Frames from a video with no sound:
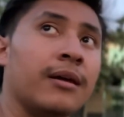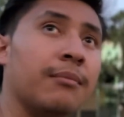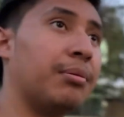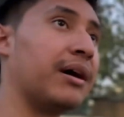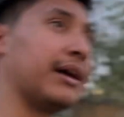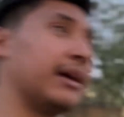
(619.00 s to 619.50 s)

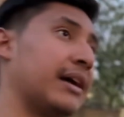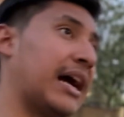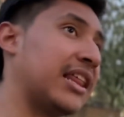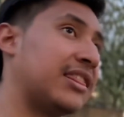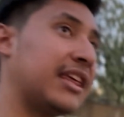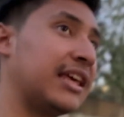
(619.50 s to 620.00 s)
But
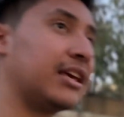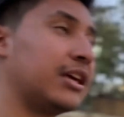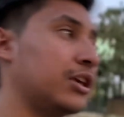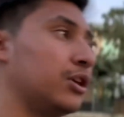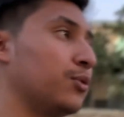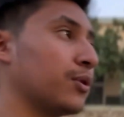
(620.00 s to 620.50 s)
I
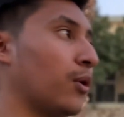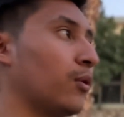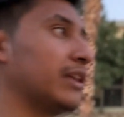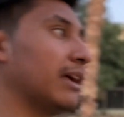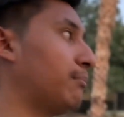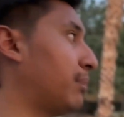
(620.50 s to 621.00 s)
think you would
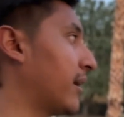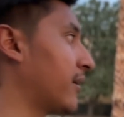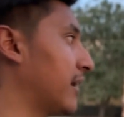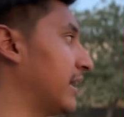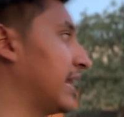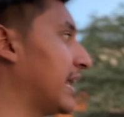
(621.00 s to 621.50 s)
only get better,
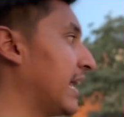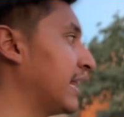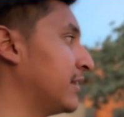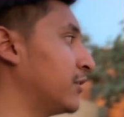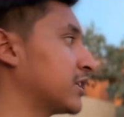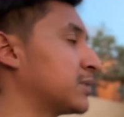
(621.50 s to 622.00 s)

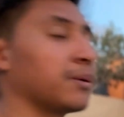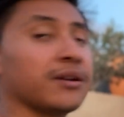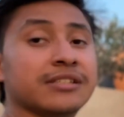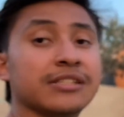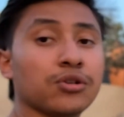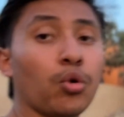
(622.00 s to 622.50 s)
and your
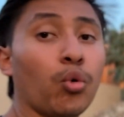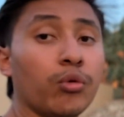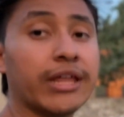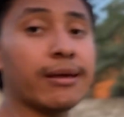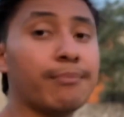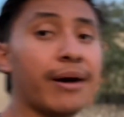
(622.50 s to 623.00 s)
experiences only
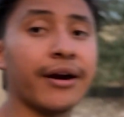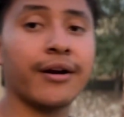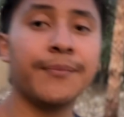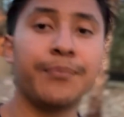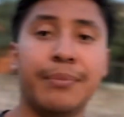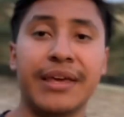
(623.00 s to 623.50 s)
get
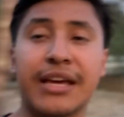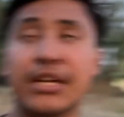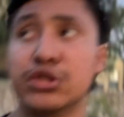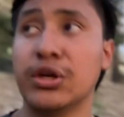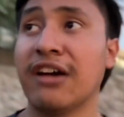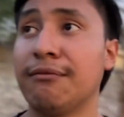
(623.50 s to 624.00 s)
better
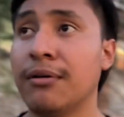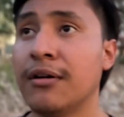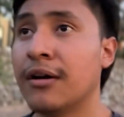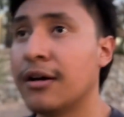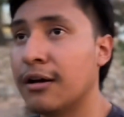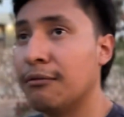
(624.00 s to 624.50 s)
because you have
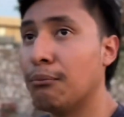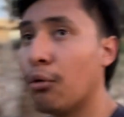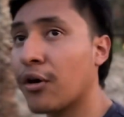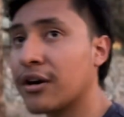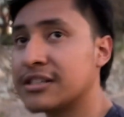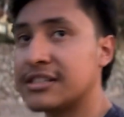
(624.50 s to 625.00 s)

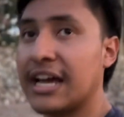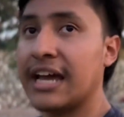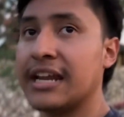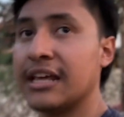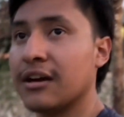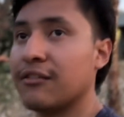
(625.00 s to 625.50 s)
more
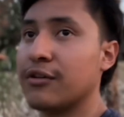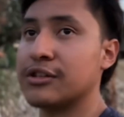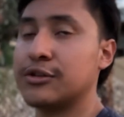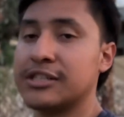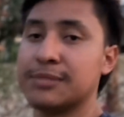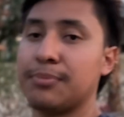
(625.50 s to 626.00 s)
understanding of what
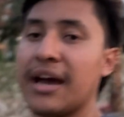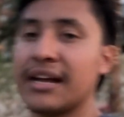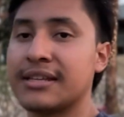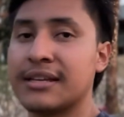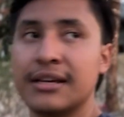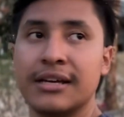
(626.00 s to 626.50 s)
to
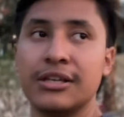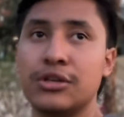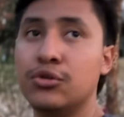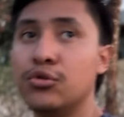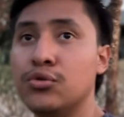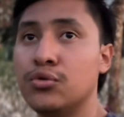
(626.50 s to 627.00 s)
expect.
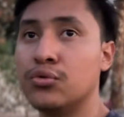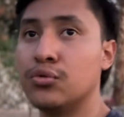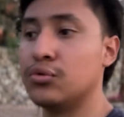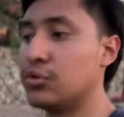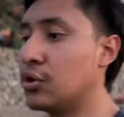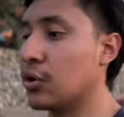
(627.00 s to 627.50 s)
You
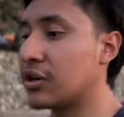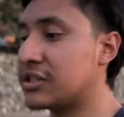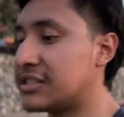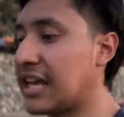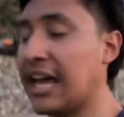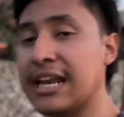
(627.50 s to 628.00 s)

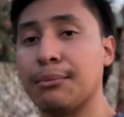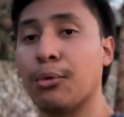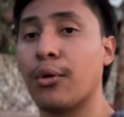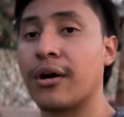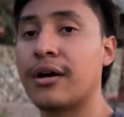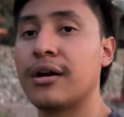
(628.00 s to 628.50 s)
understand it
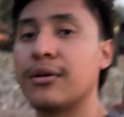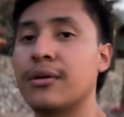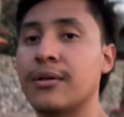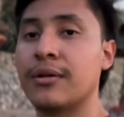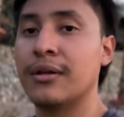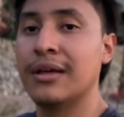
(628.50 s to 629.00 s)
more,
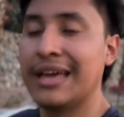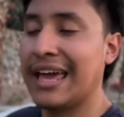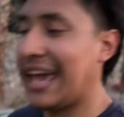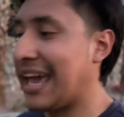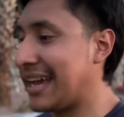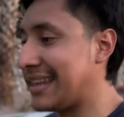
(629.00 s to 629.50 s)

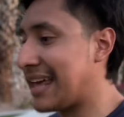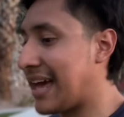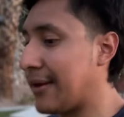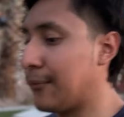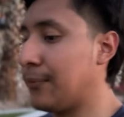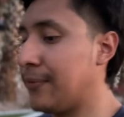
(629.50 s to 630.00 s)
and
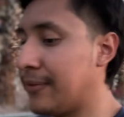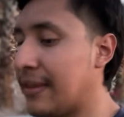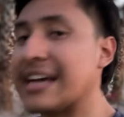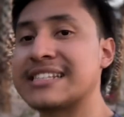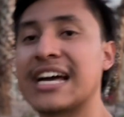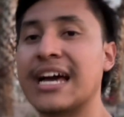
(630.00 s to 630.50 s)
that
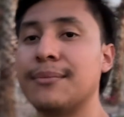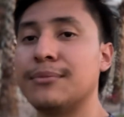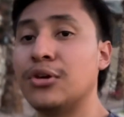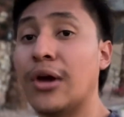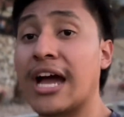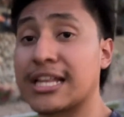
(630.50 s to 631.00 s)
next time
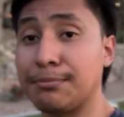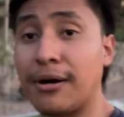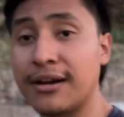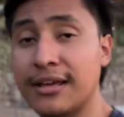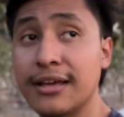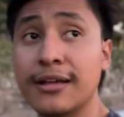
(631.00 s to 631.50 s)
you act
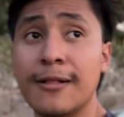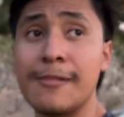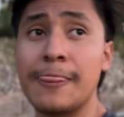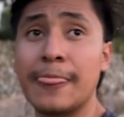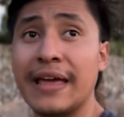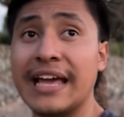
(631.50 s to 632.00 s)
upon it,
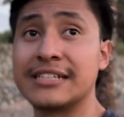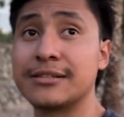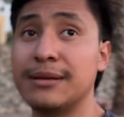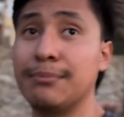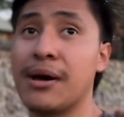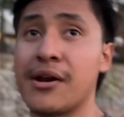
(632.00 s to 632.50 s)
it's gonna
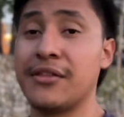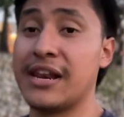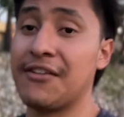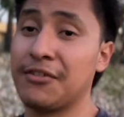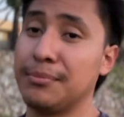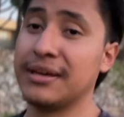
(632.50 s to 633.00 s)
be better than
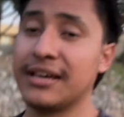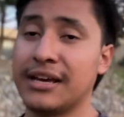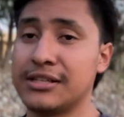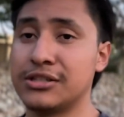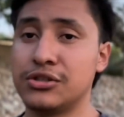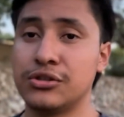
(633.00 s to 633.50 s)
ever
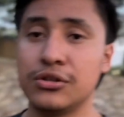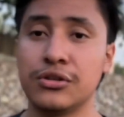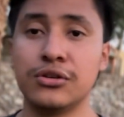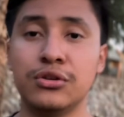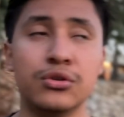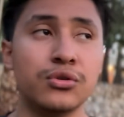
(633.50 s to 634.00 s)
because
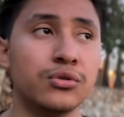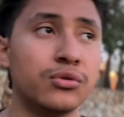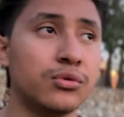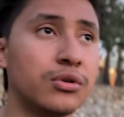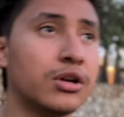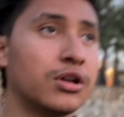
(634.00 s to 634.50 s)
you